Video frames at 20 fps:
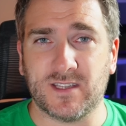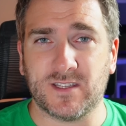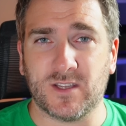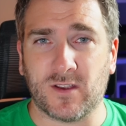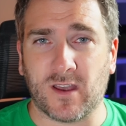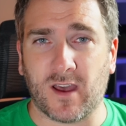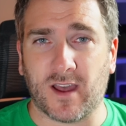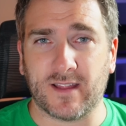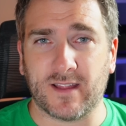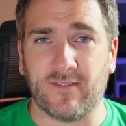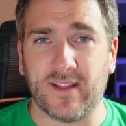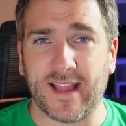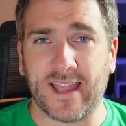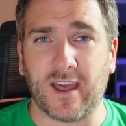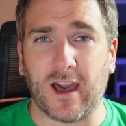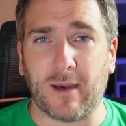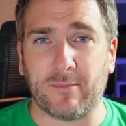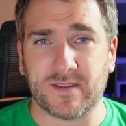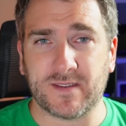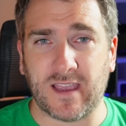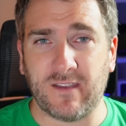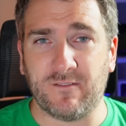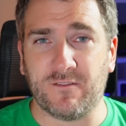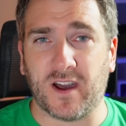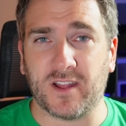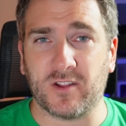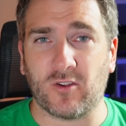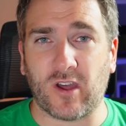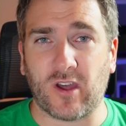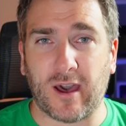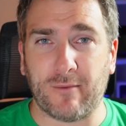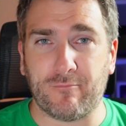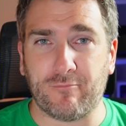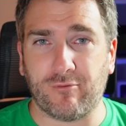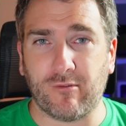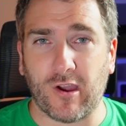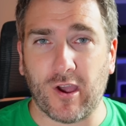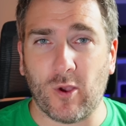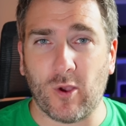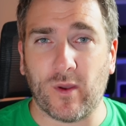to kind of link up say Final Cut
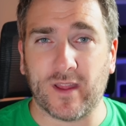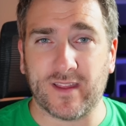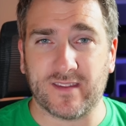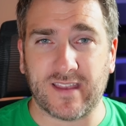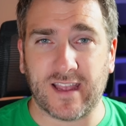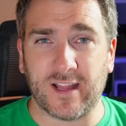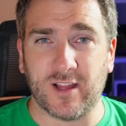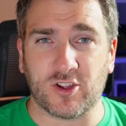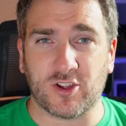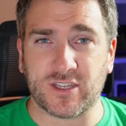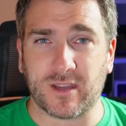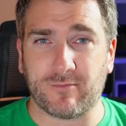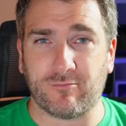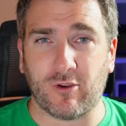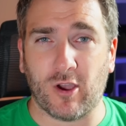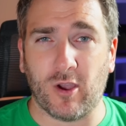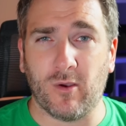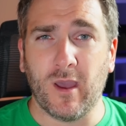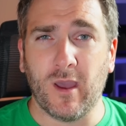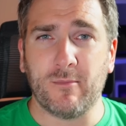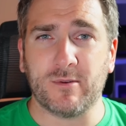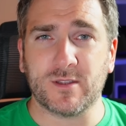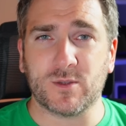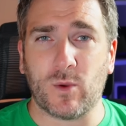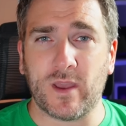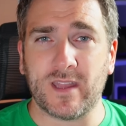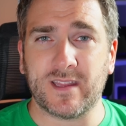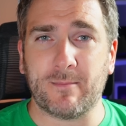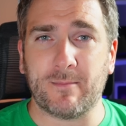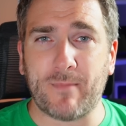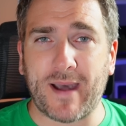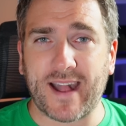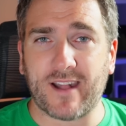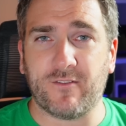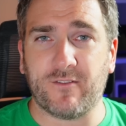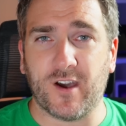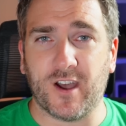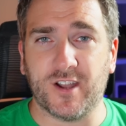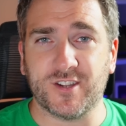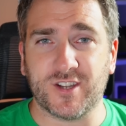Pro and say Logic Pro between the Mac
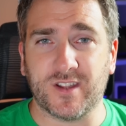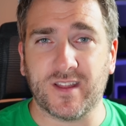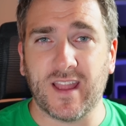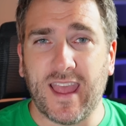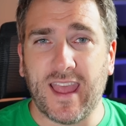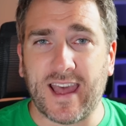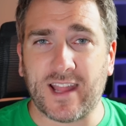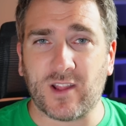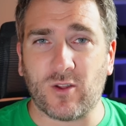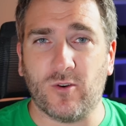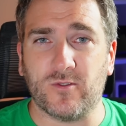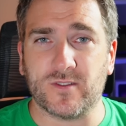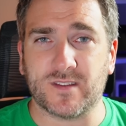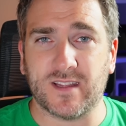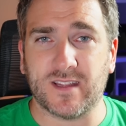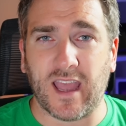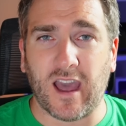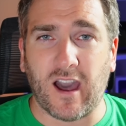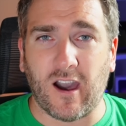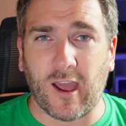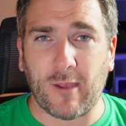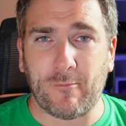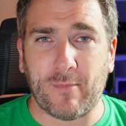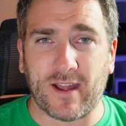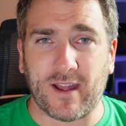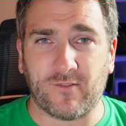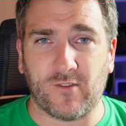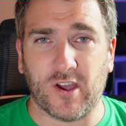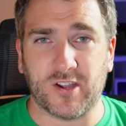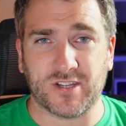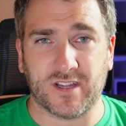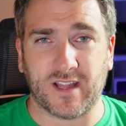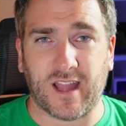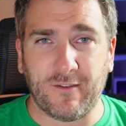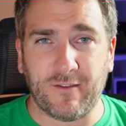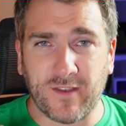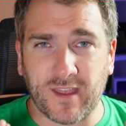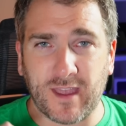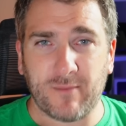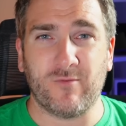version and also the iPad version. I
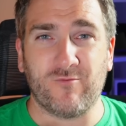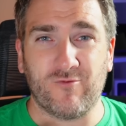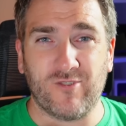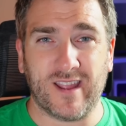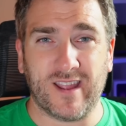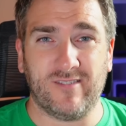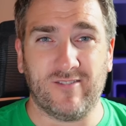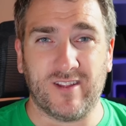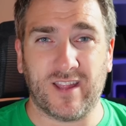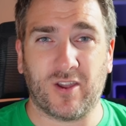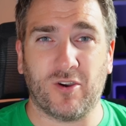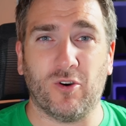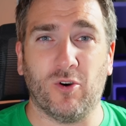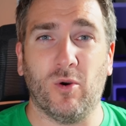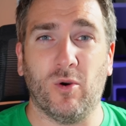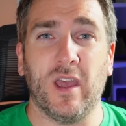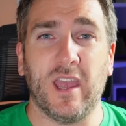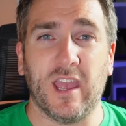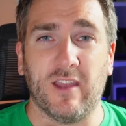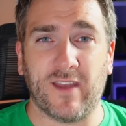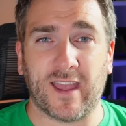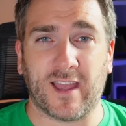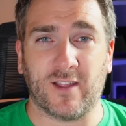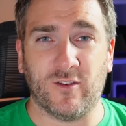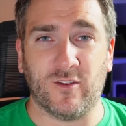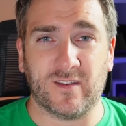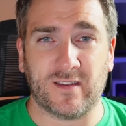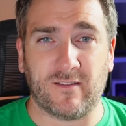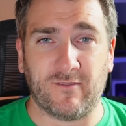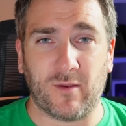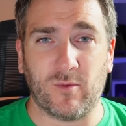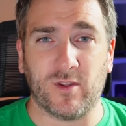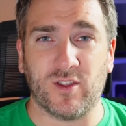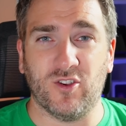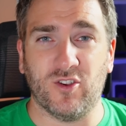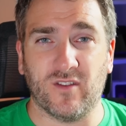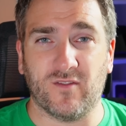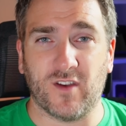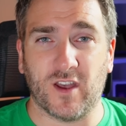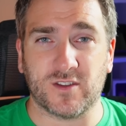think it'd be really, really cool if they could do something with
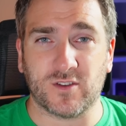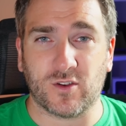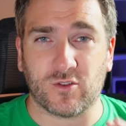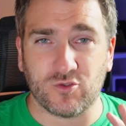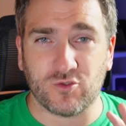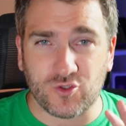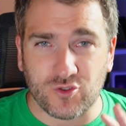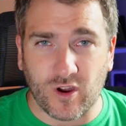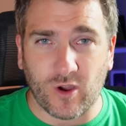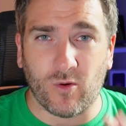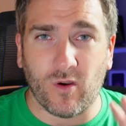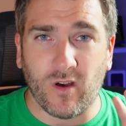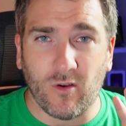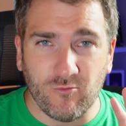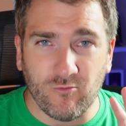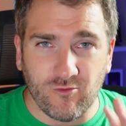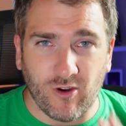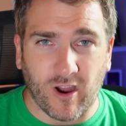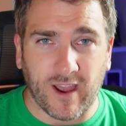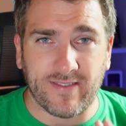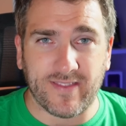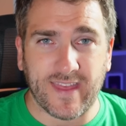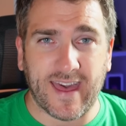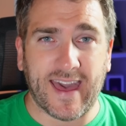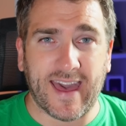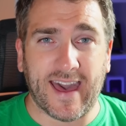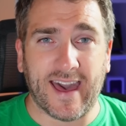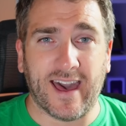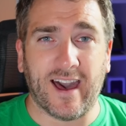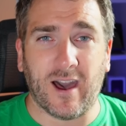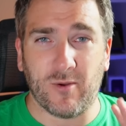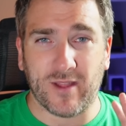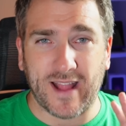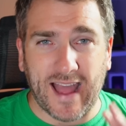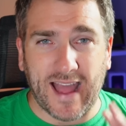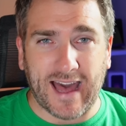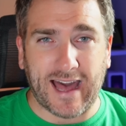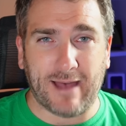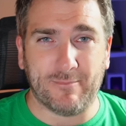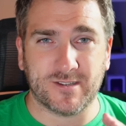universal control right there. I would
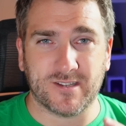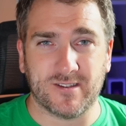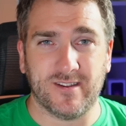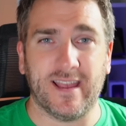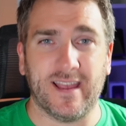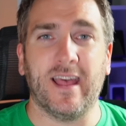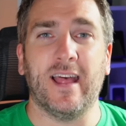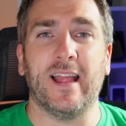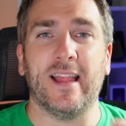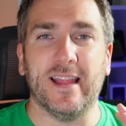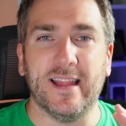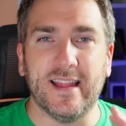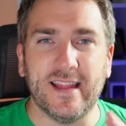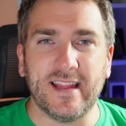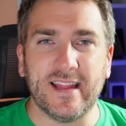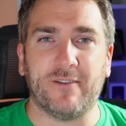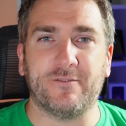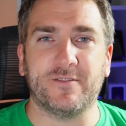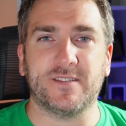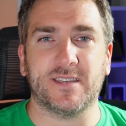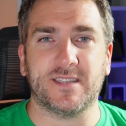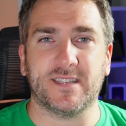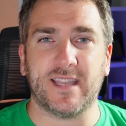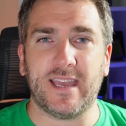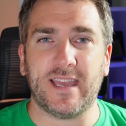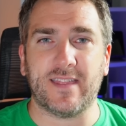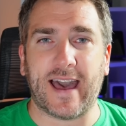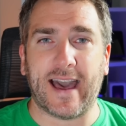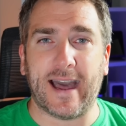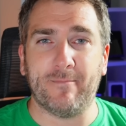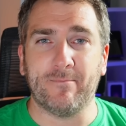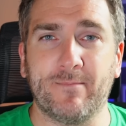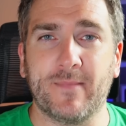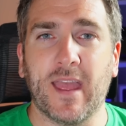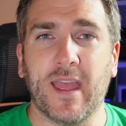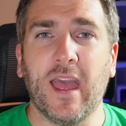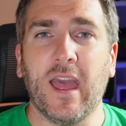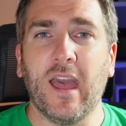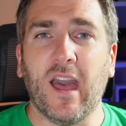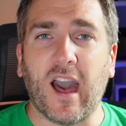absolutely love to see that.
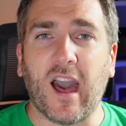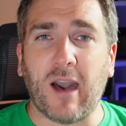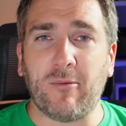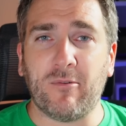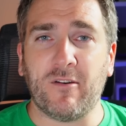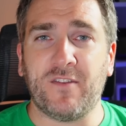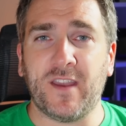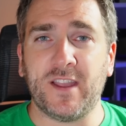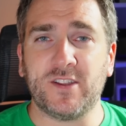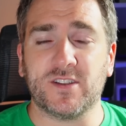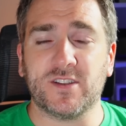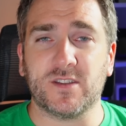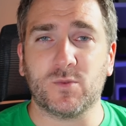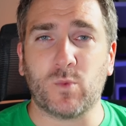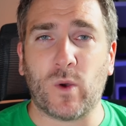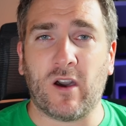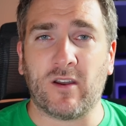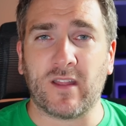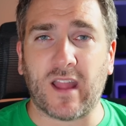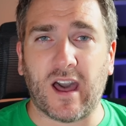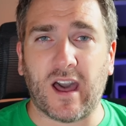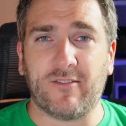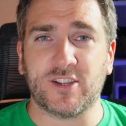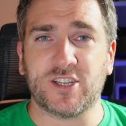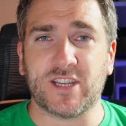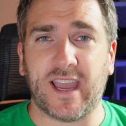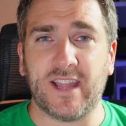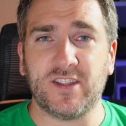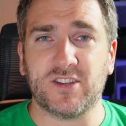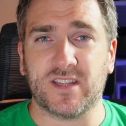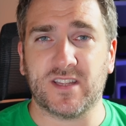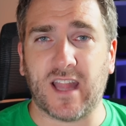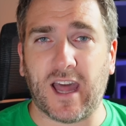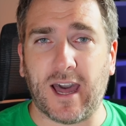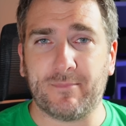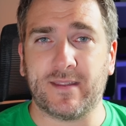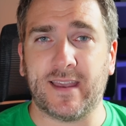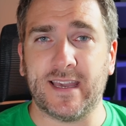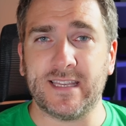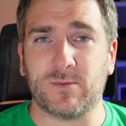Other features as well, other changes and
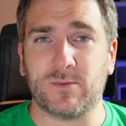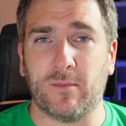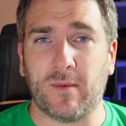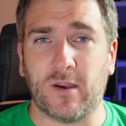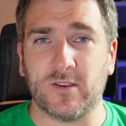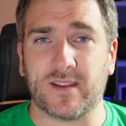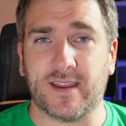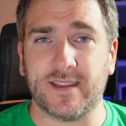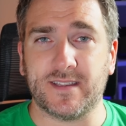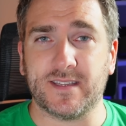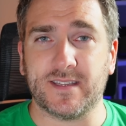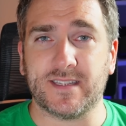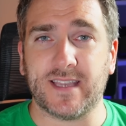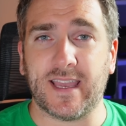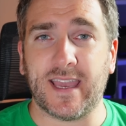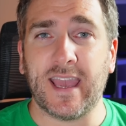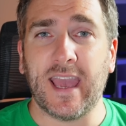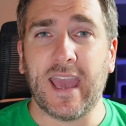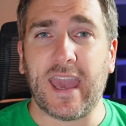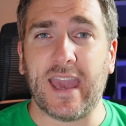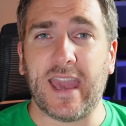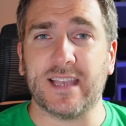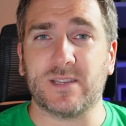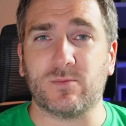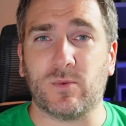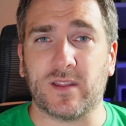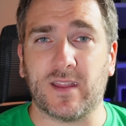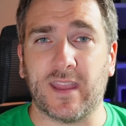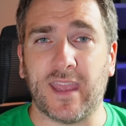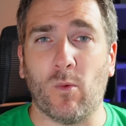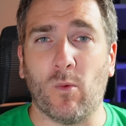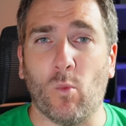updates we're most like to see is with the